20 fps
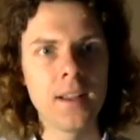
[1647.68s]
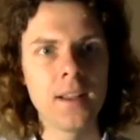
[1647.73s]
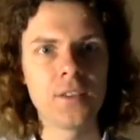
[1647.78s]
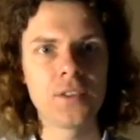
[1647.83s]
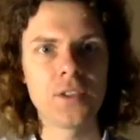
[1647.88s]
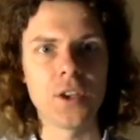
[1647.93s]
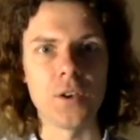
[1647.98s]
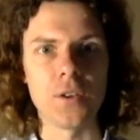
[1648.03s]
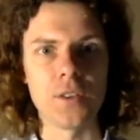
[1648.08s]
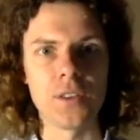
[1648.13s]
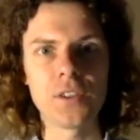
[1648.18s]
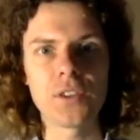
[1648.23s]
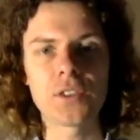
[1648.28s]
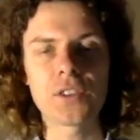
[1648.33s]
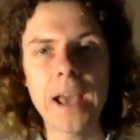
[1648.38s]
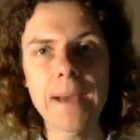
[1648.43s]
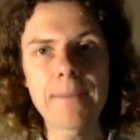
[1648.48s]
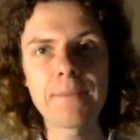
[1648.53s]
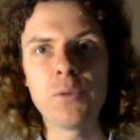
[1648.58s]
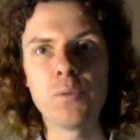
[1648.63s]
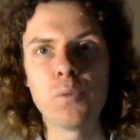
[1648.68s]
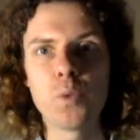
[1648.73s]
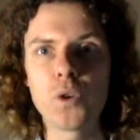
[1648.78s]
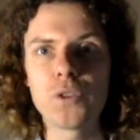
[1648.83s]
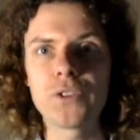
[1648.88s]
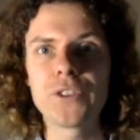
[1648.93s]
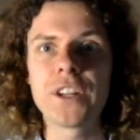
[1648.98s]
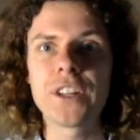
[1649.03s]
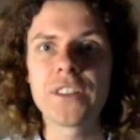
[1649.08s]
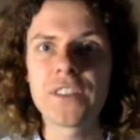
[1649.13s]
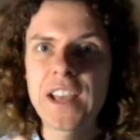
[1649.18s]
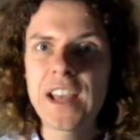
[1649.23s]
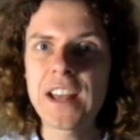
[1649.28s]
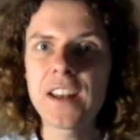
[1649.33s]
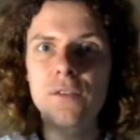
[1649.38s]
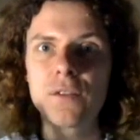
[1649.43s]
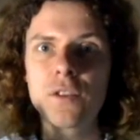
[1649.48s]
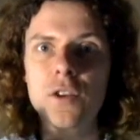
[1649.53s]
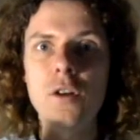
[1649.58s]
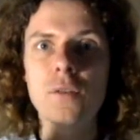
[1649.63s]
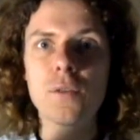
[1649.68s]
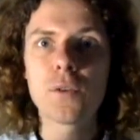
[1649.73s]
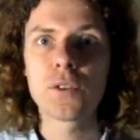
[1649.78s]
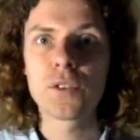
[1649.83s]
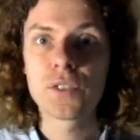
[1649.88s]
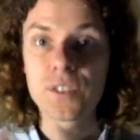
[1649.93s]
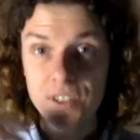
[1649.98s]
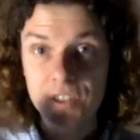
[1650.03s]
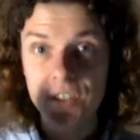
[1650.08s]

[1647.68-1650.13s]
So this is Captain Walton at the end of the novel